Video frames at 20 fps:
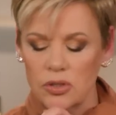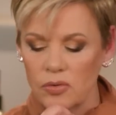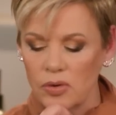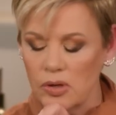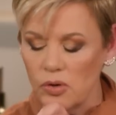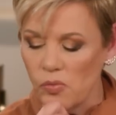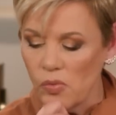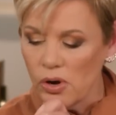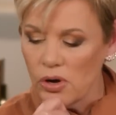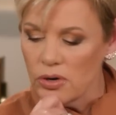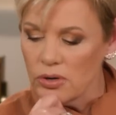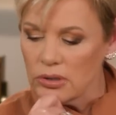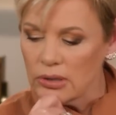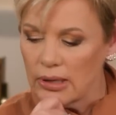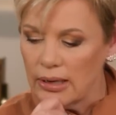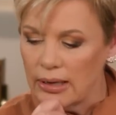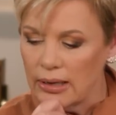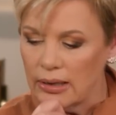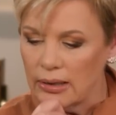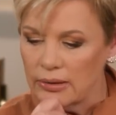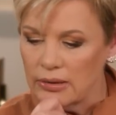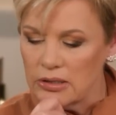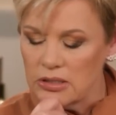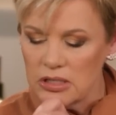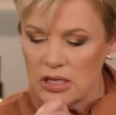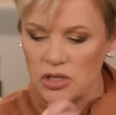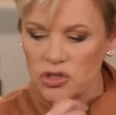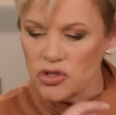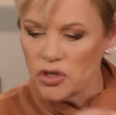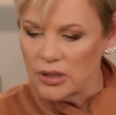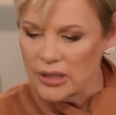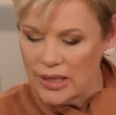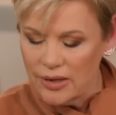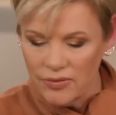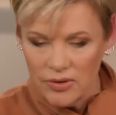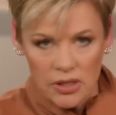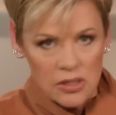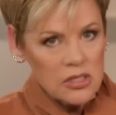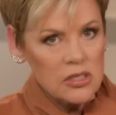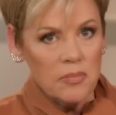doing work, and the teacher had
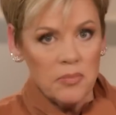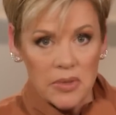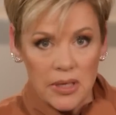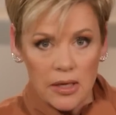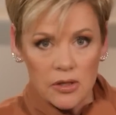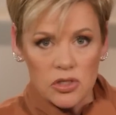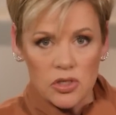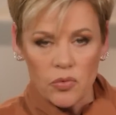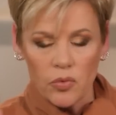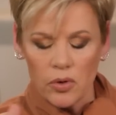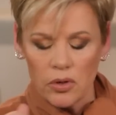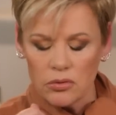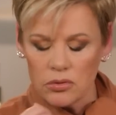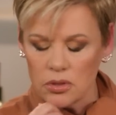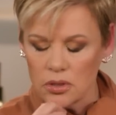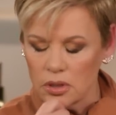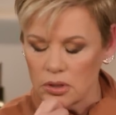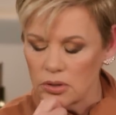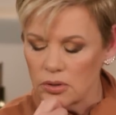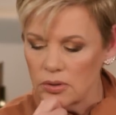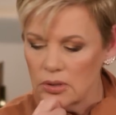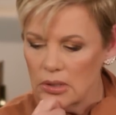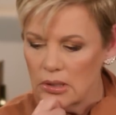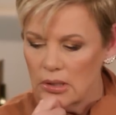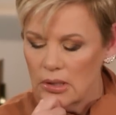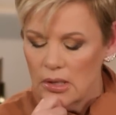given us some desk work to do.